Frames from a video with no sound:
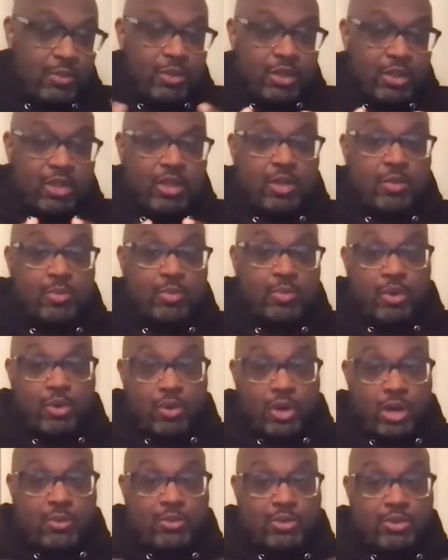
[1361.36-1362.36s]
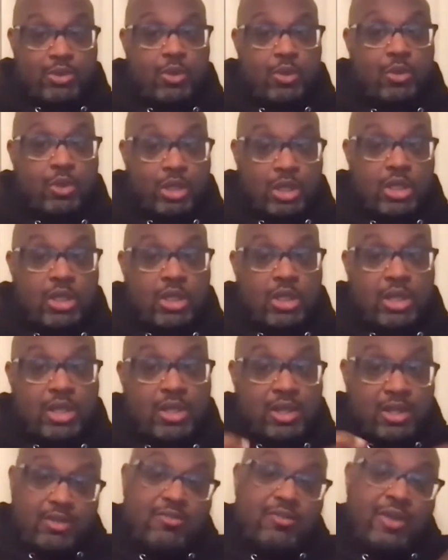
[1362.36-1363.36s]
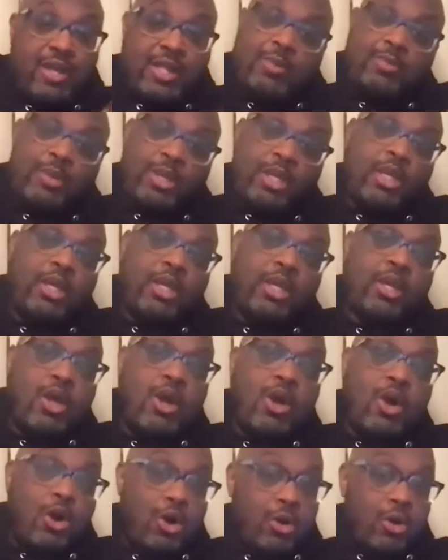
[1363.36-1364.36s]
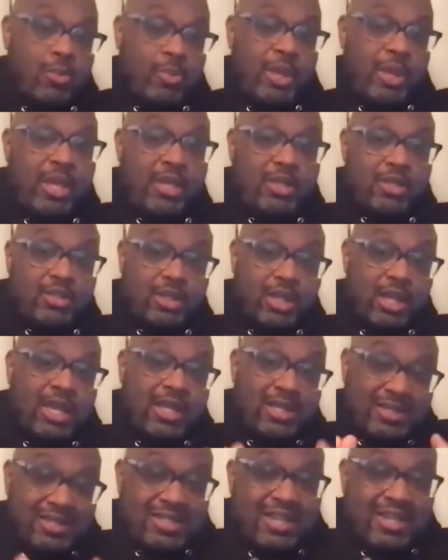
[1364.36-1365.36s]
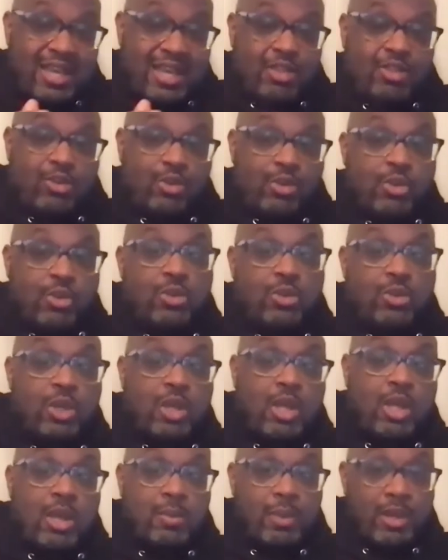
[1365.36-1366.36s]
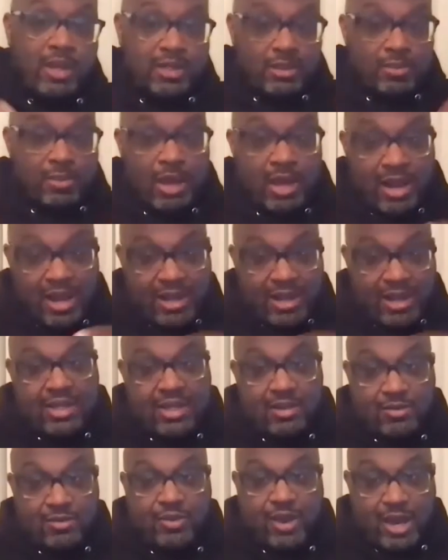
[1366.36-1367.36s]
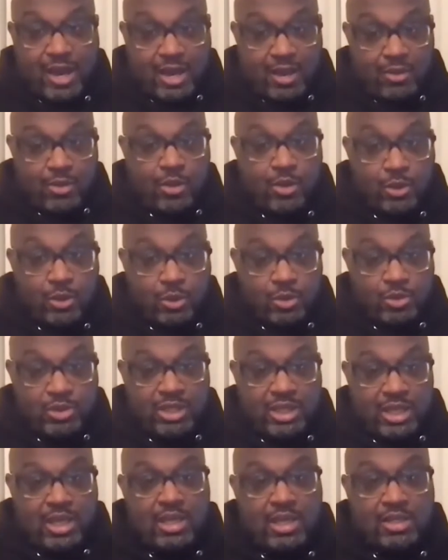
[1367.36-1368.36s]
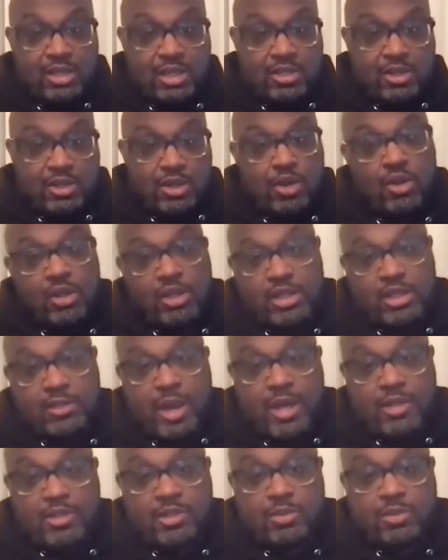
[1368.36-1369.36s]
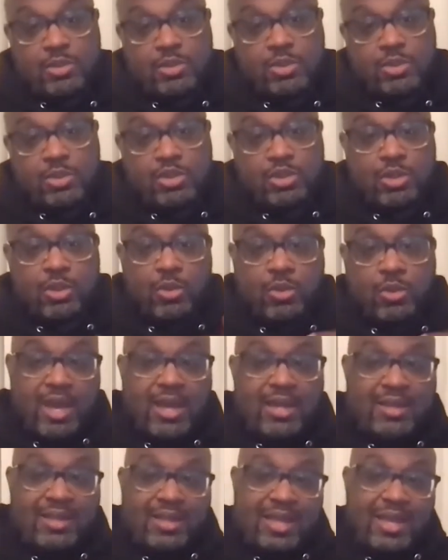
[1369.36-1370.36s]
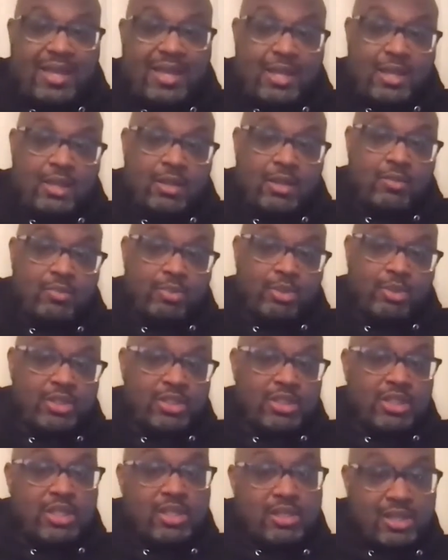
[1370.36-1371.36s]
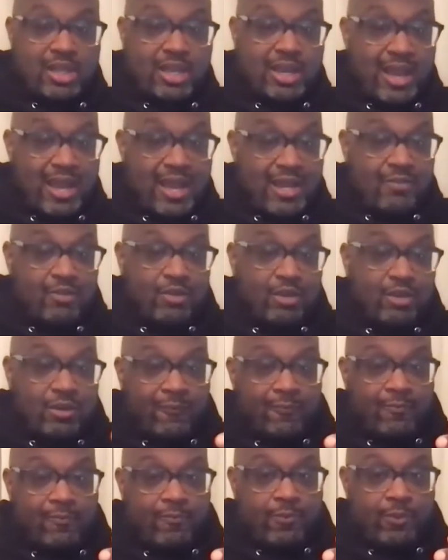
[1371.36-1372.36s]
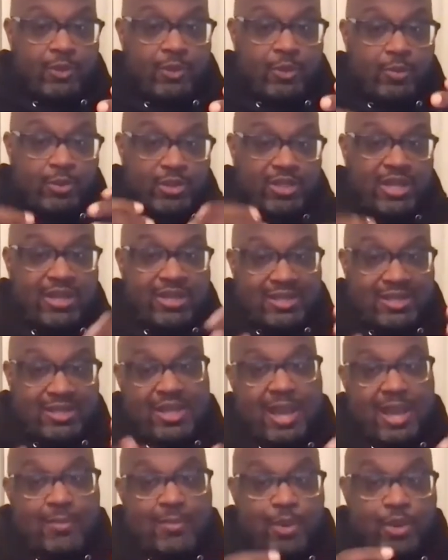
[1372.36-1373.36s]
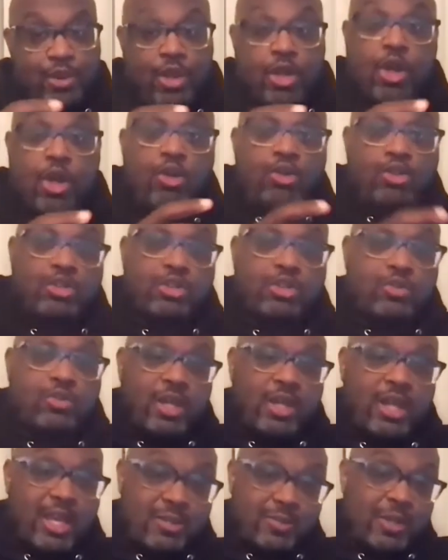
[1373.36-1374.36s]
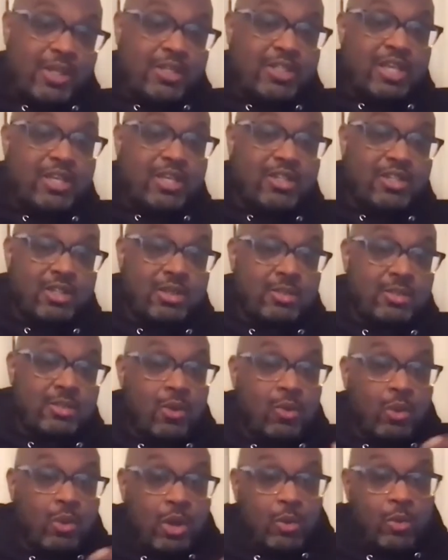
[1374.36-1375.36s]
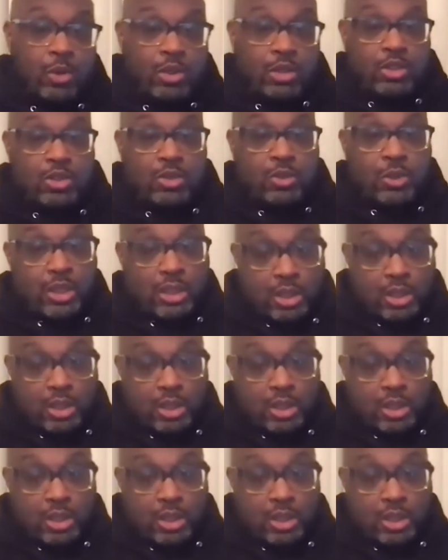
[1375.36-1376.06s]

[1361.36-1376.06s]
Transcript: building a program so good and they're developing on pace so they can stay through but it's about identifying those kids as early as possible so that they can persist and kind of you set the stamp on the culture and expectations about what we're doing.